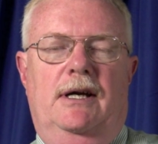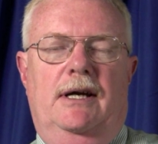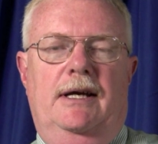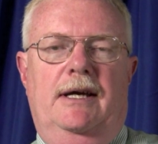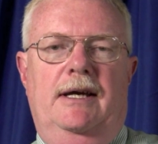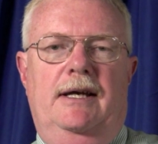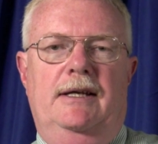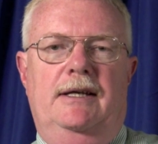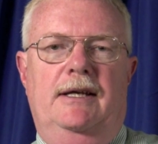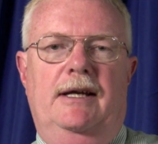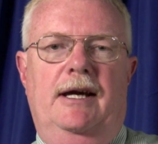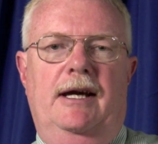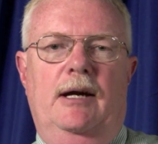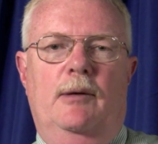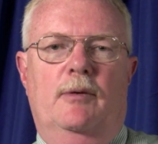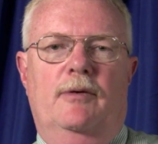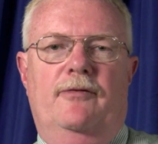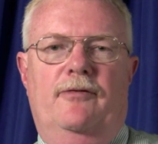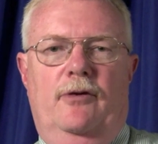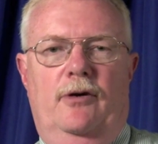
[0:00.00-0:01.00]
Again, today
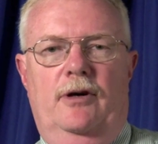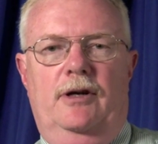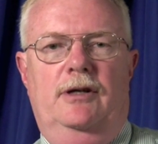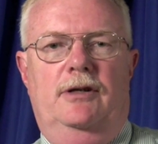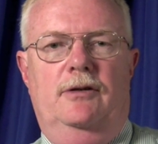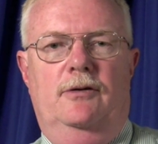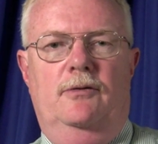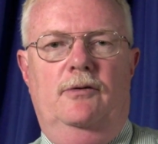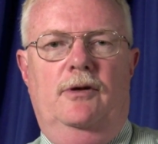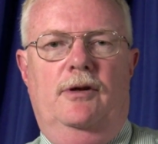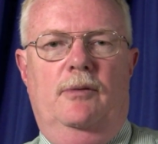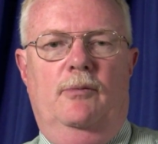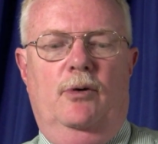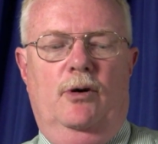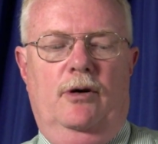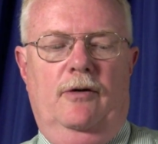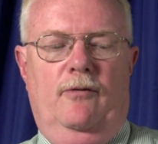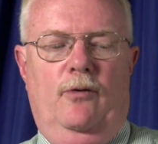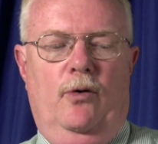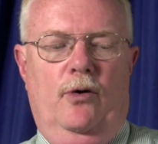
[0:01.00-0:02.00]
I'm referring to the
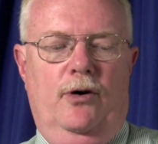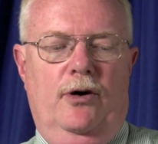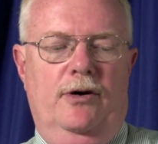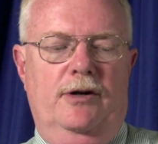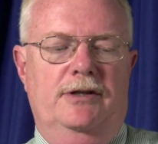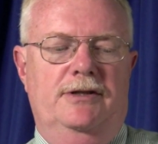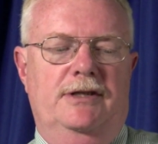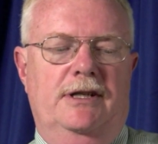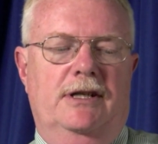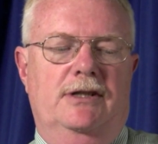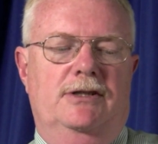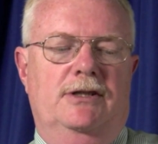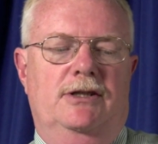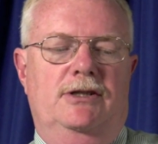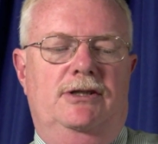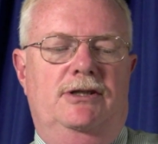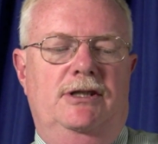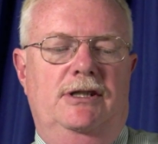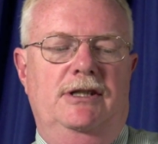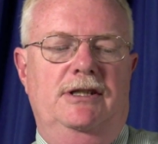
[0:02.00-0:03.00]
Book of Order in
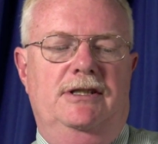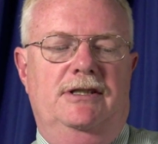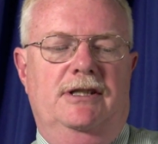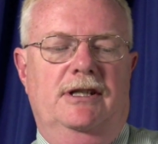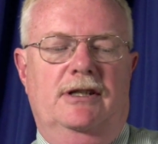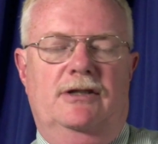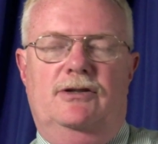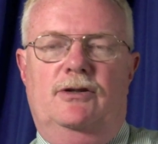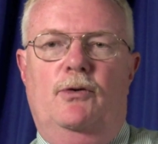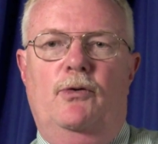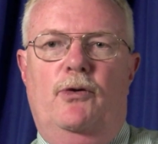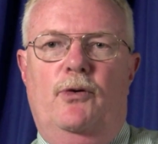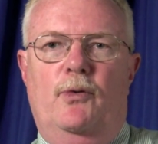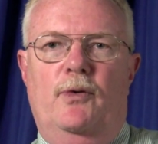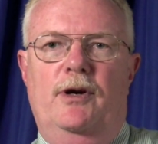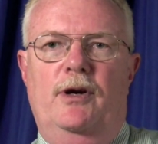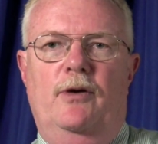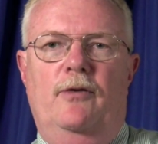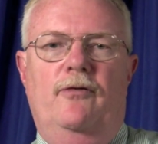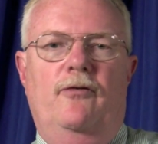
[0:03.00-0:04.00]
section
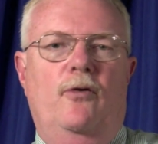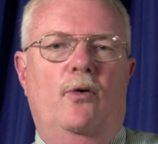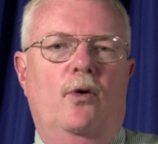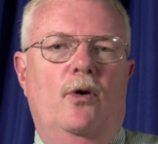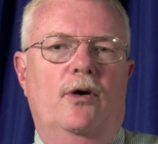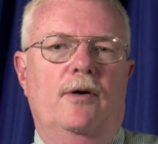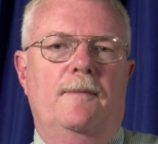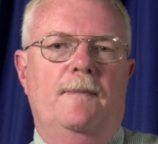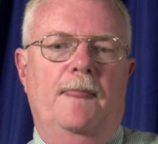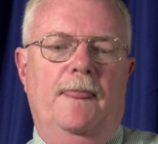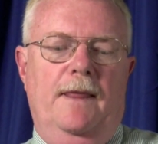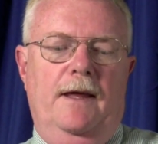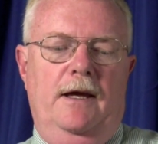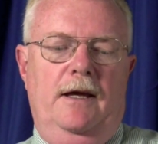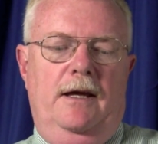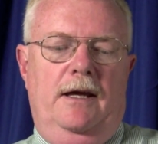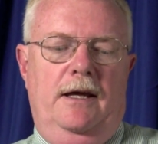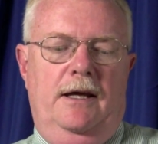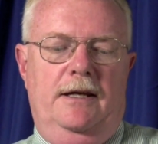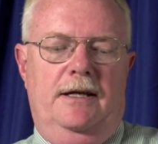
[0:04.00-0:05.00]
G60304,
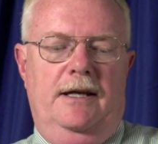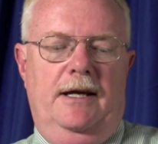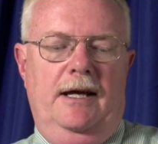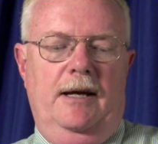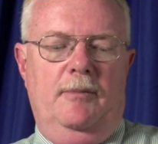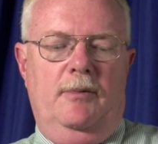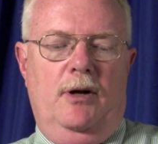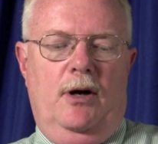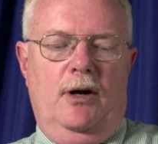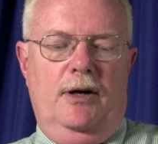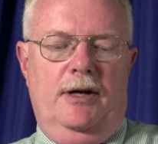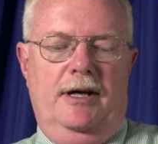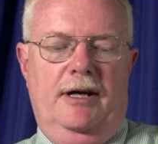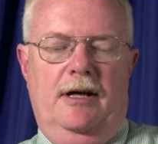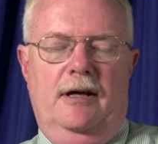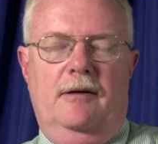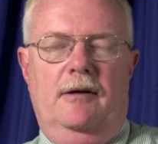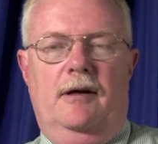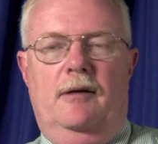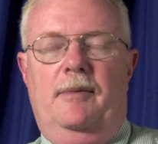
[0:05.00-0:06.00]
and today I want
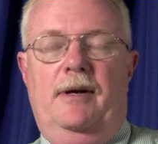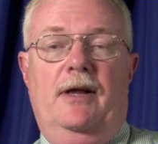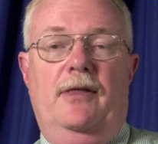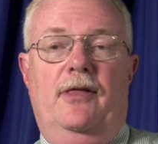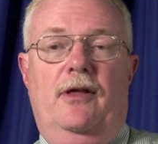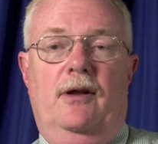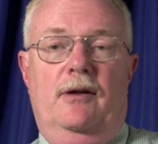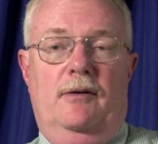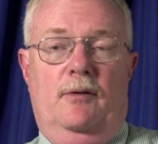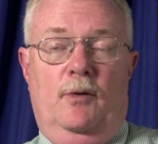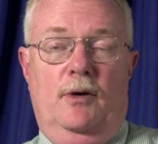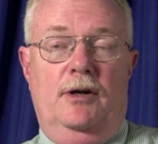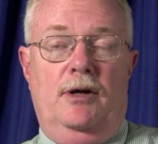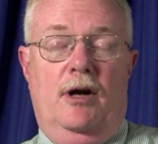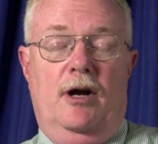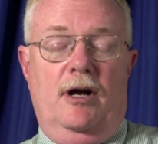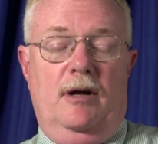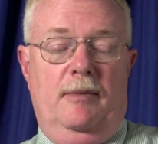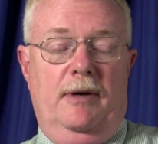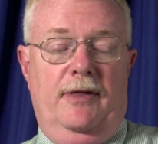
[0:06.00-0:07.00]
to
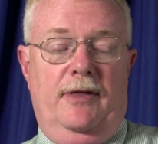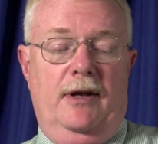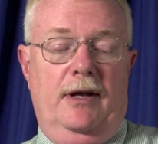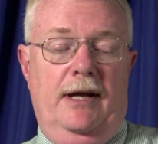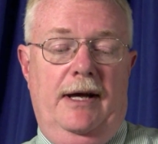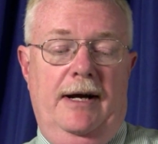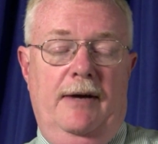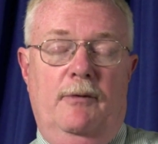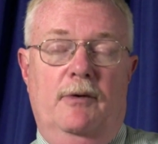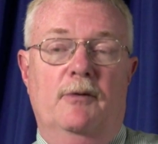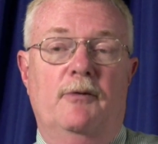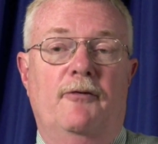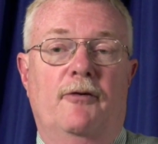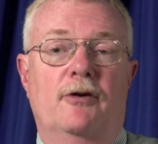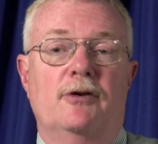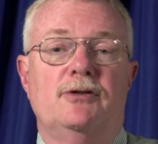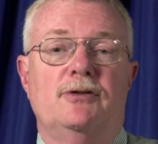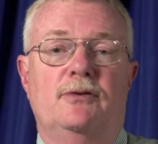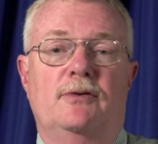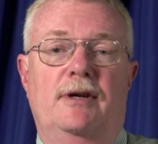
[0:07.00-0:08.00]
talk about the line that
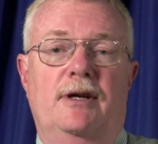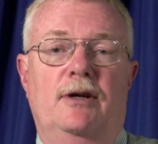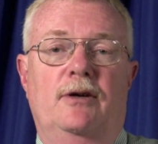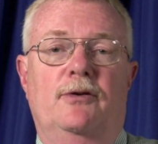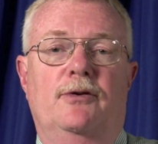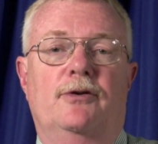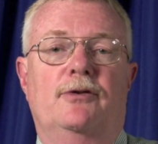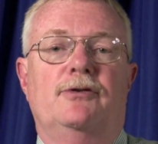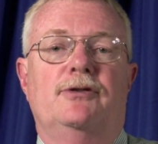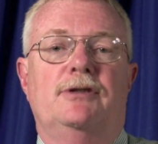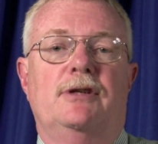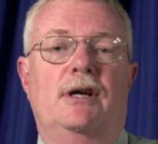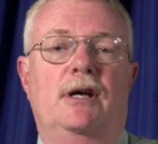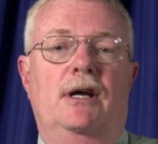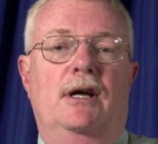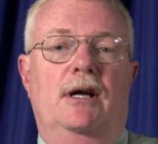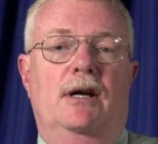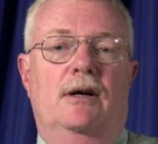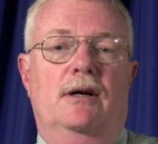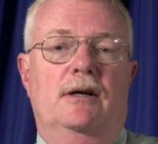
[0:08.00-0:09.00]
refers to elders'
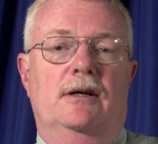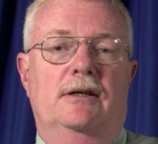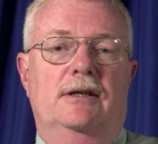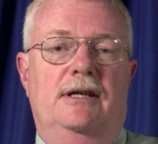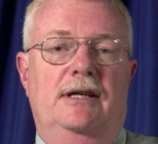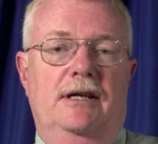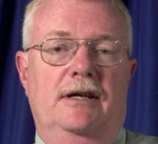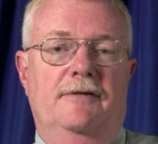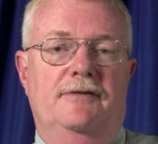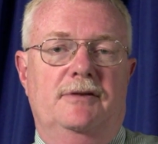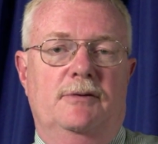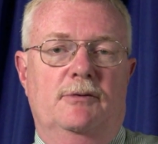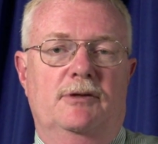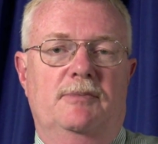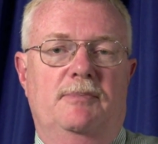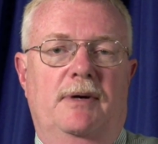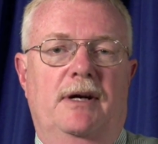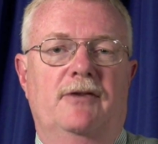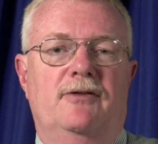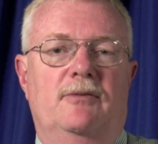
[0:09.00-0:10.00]
gifts and
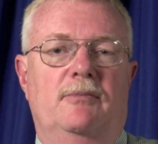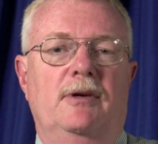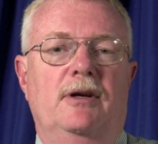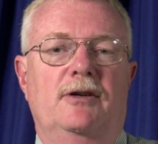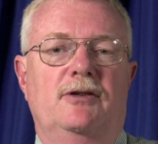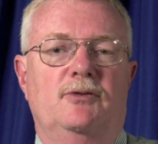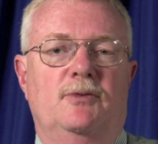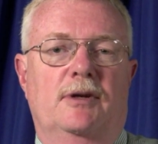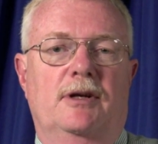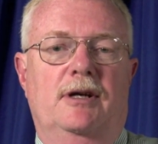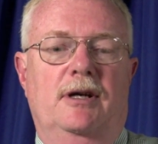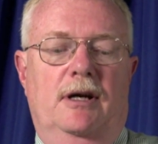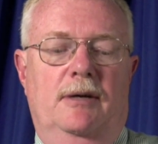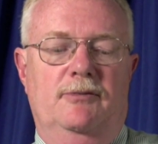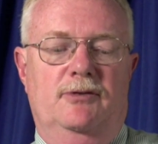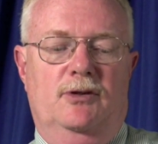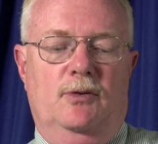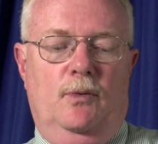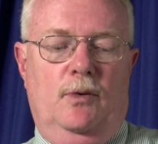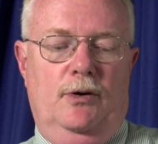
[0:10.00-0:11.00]
responsibilities when it
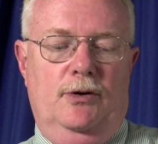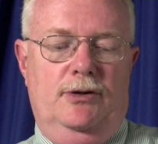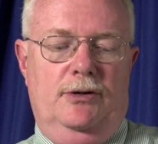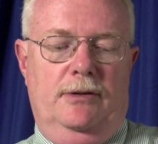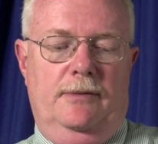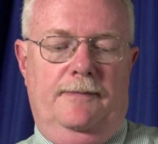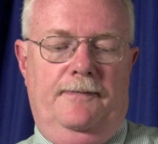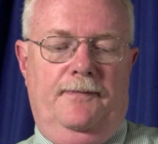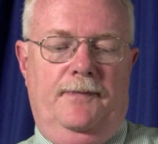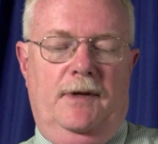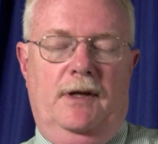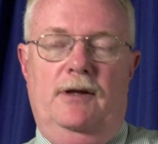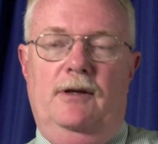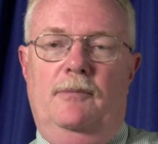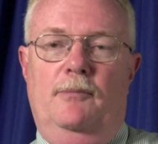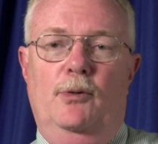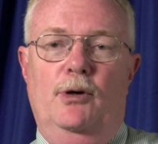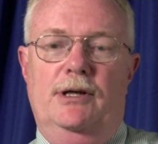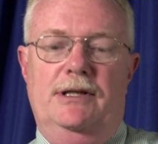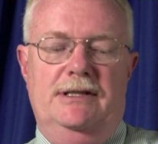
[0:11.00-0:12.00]
comes to worship. And
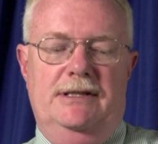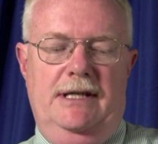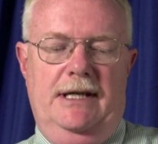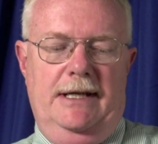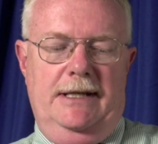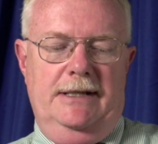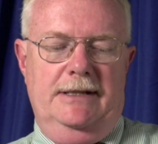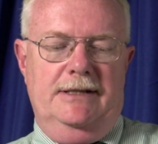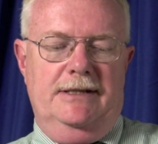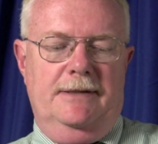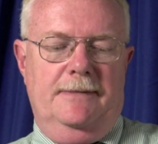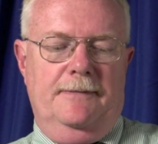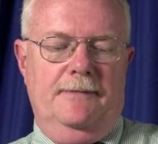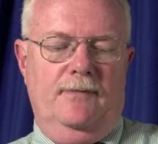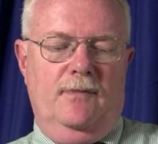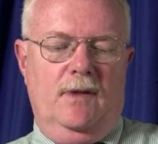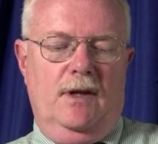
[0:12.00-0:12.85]
the book says,